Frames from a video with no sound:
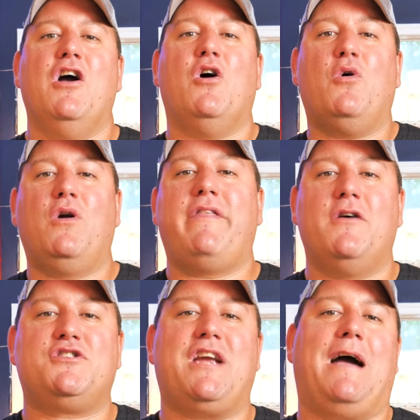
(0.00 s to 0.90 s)
All of
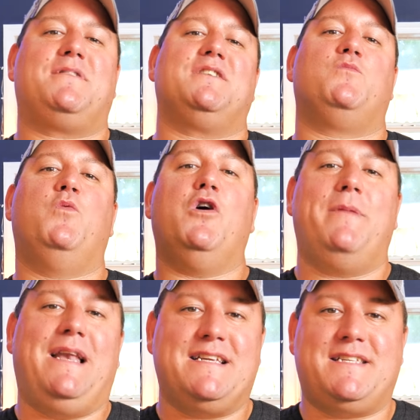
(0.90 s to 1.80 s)
those chapters will
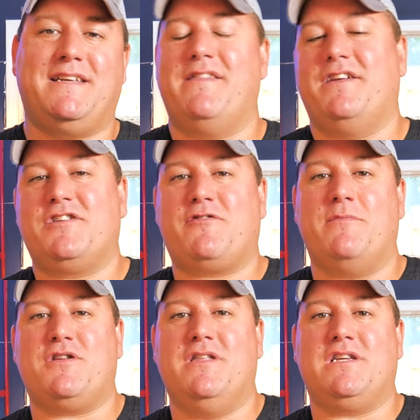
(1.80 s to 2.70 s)
be listed in the
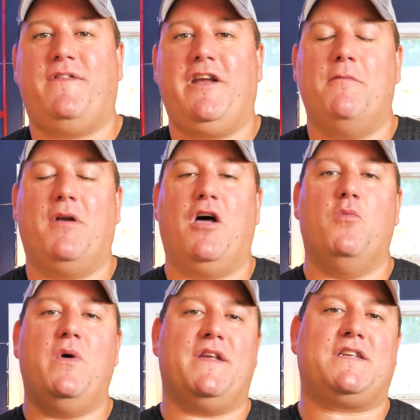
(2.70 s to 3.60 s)
description of this video below
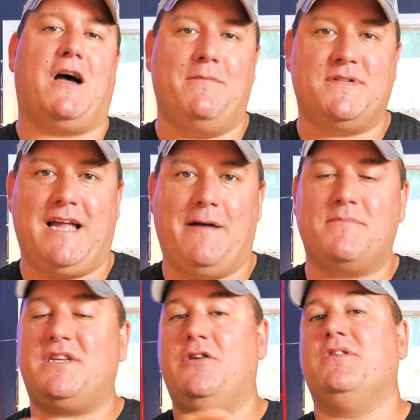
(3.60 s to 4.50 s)
with a timestamp,
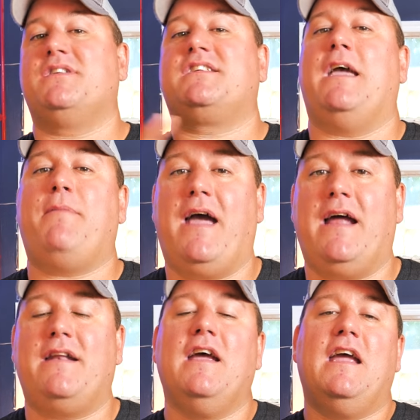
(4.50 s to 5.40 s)
so you can skip
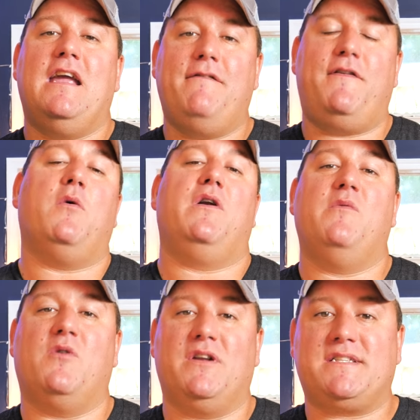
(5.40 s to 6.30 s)
ahead if you only
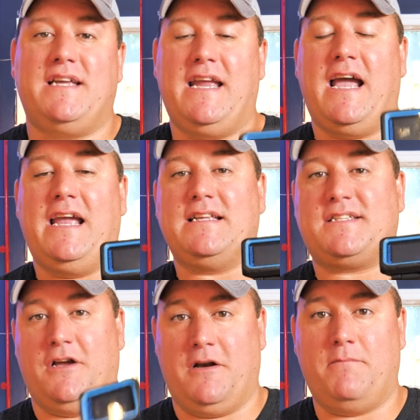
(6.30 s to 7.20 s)
want to see a
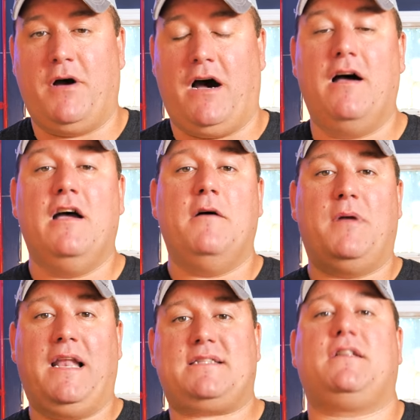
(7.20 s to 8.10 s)
certain part.
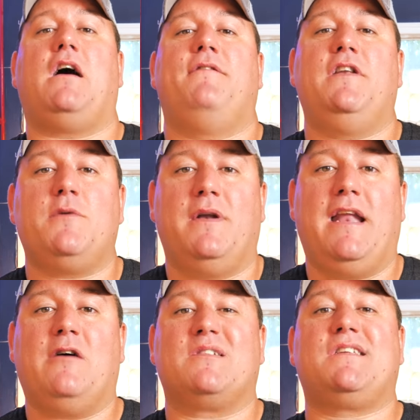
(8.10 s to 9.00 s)
But let's dive into it
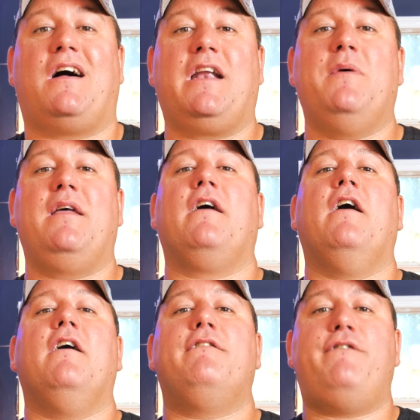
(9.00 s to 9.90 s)
now, starting with
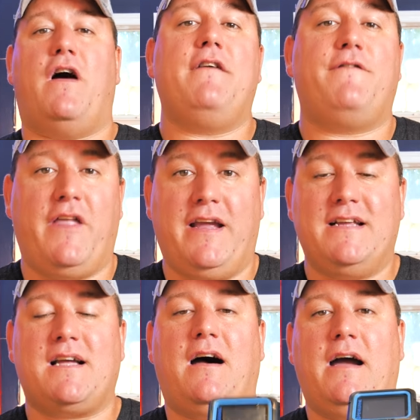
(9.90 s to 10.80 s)
5
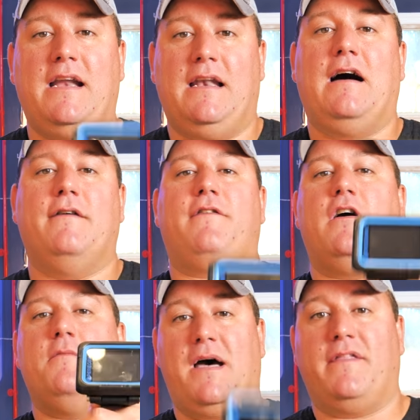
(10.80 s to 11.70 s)
things I love
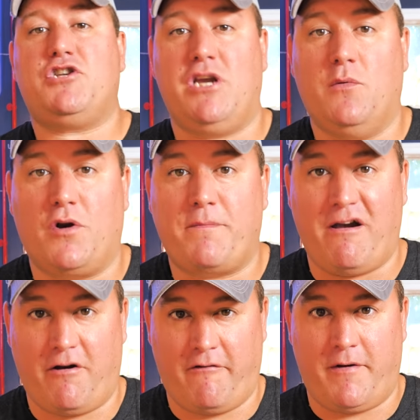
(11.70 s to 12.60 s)
about the Shearwater
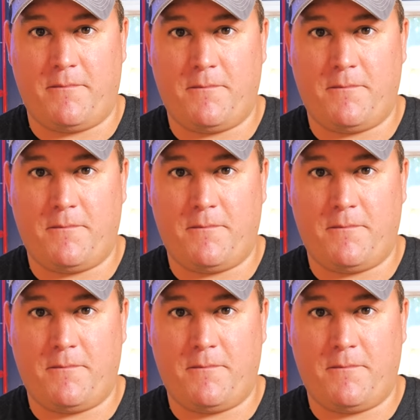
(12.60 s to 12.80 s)
Peregrine.